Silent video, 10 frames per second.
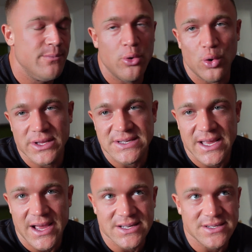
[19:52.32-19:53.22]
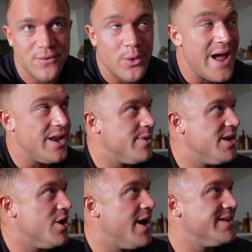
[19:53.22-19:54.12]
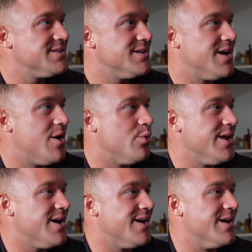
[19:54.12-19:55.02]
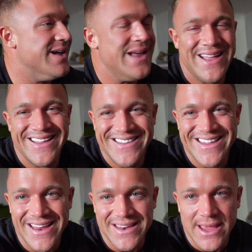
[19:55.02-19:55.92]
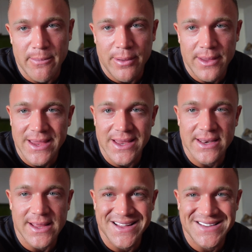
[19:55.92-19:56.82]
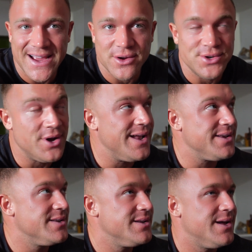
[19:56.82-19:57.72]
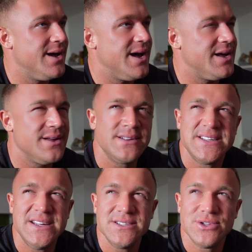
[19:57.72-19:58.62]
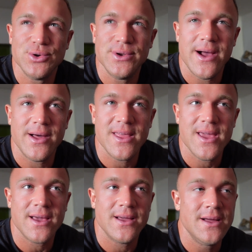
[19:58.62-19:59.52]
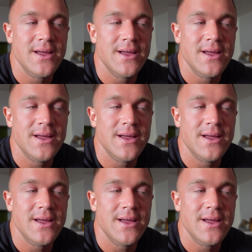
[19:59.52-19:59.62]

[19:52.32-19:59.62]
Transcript: Paulie's house for anime night. We are knee deep in Attack on Titan, season 2 now, I think.